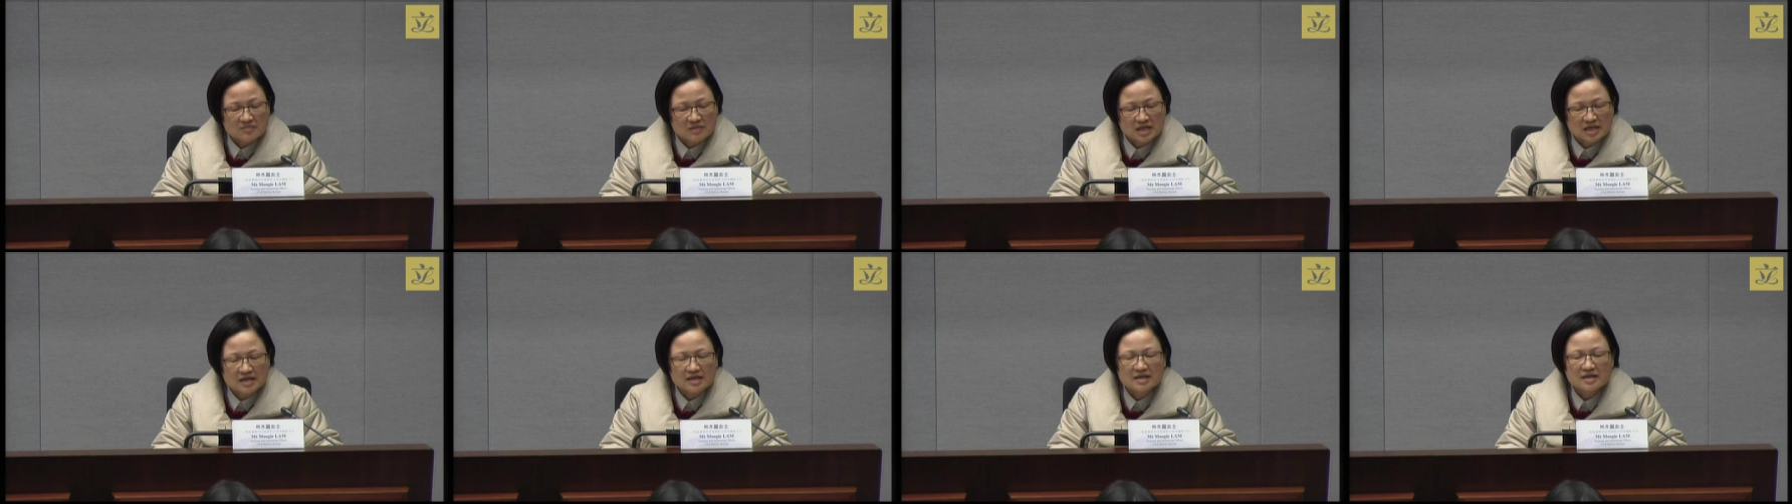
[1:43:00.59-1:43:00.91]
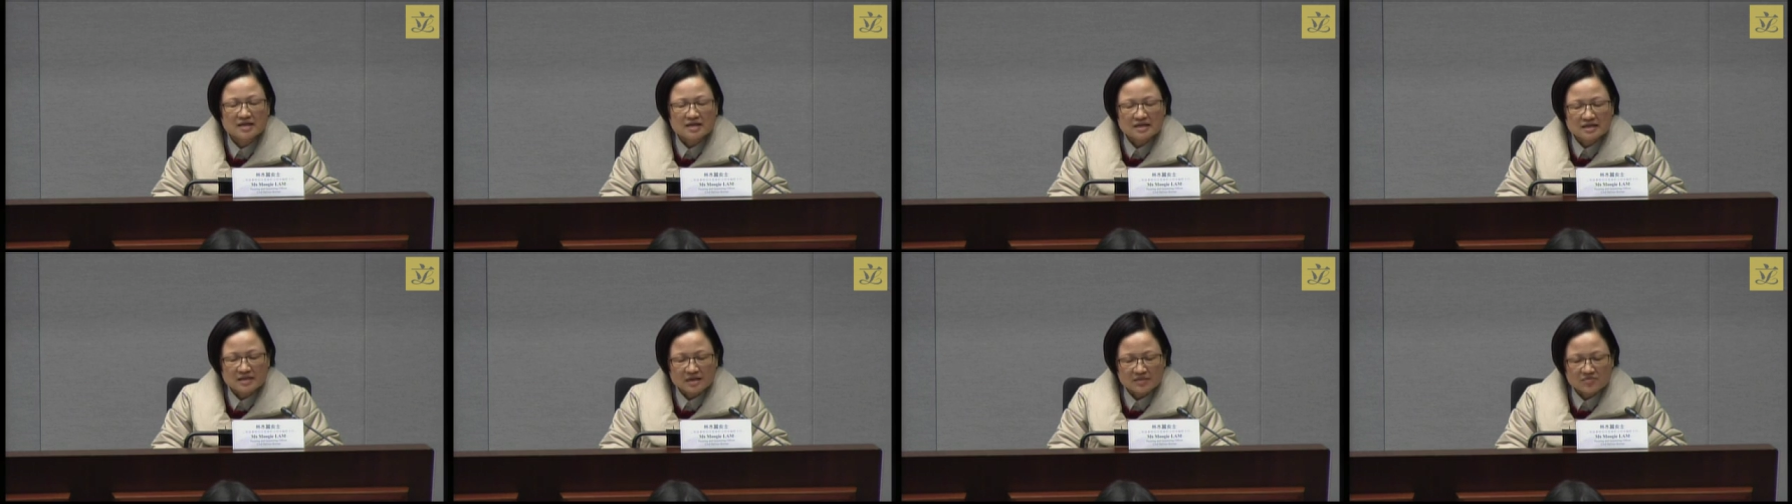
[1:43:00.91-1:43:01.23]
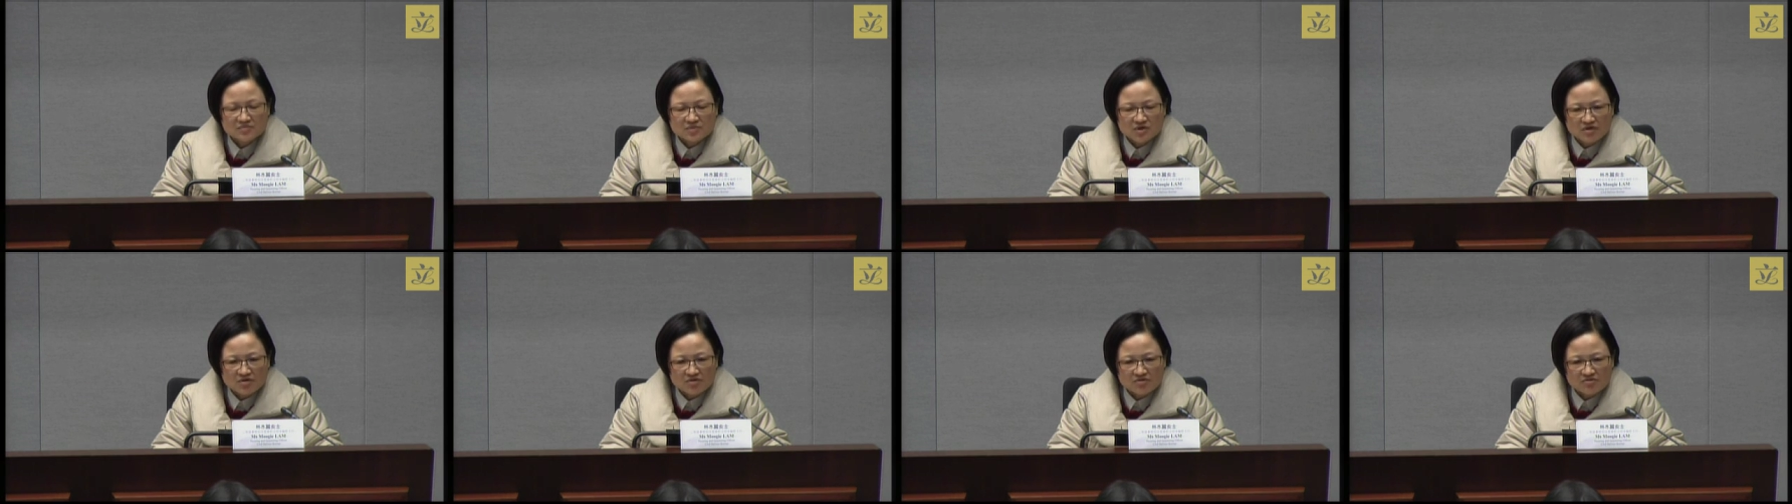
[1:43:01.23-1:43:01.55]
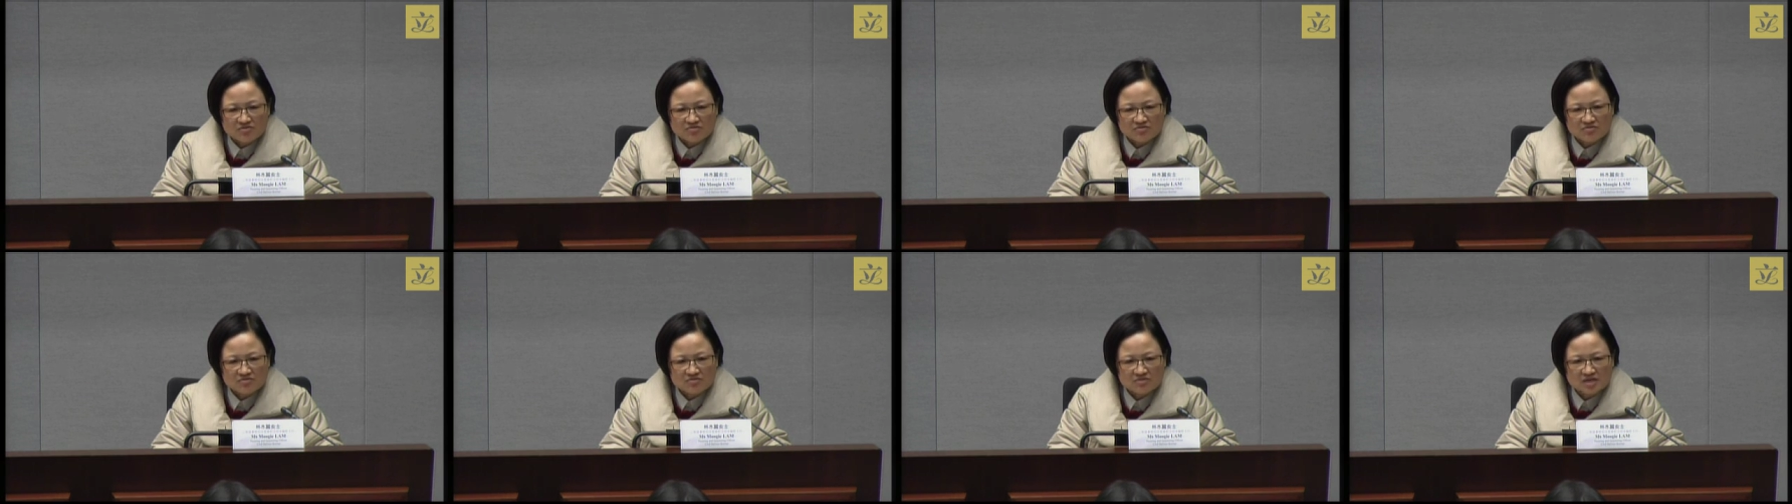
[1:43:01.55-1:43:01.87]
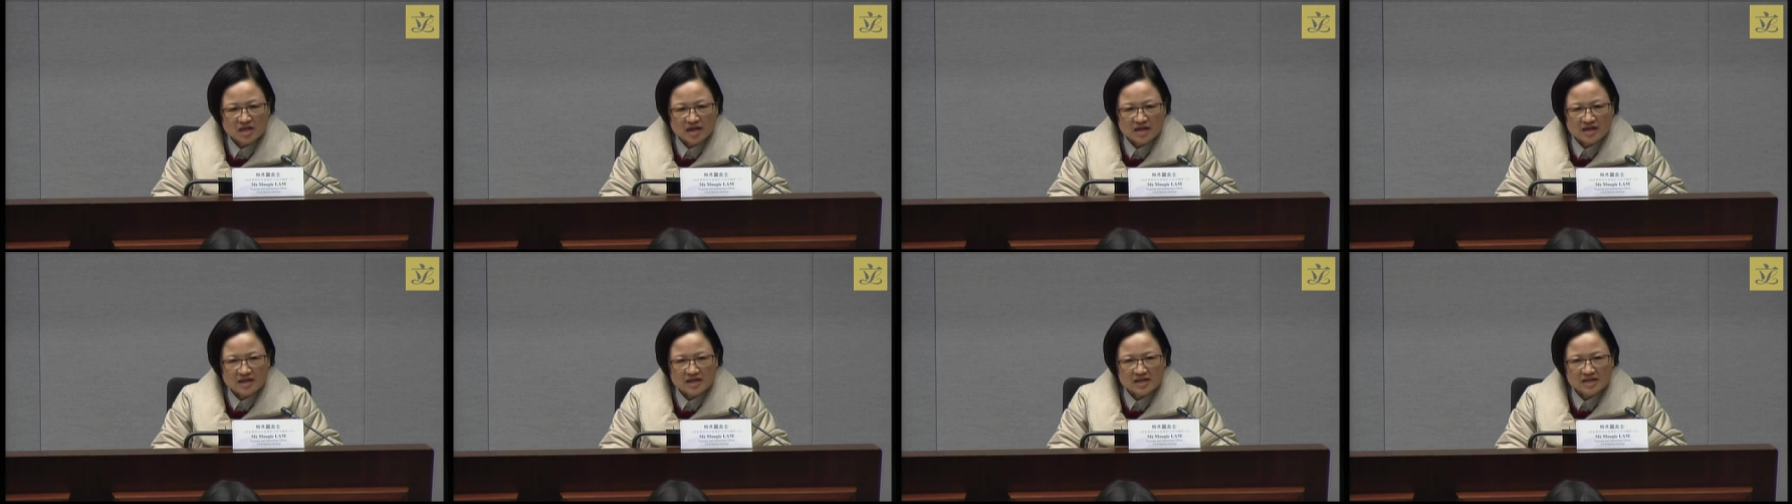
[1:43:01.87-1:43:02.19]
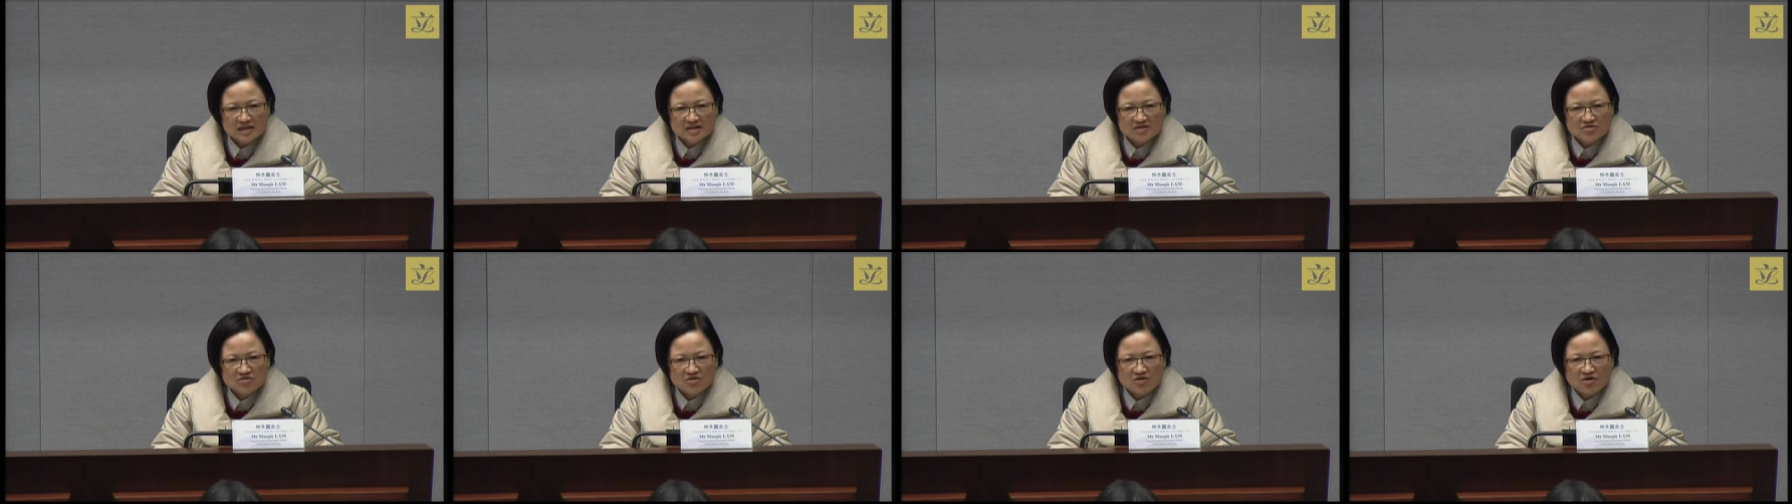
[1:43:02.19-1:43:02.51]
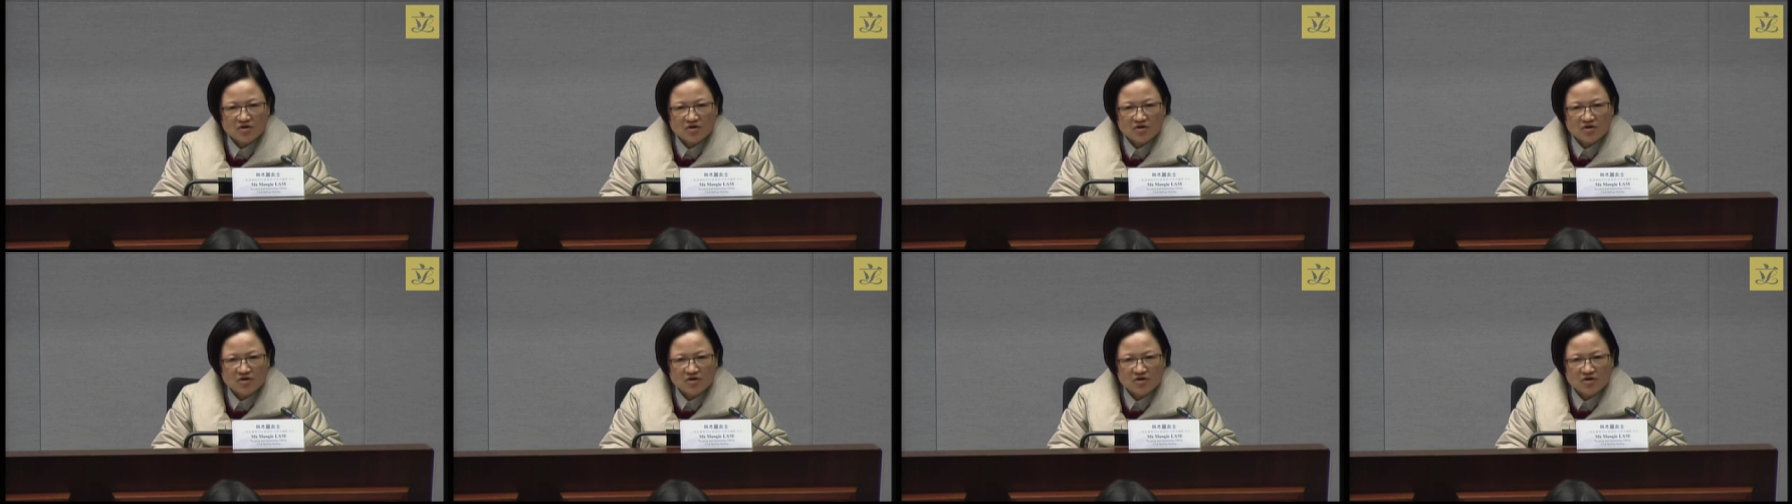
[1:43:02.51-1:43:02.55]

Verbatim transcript: scheme to receive a cash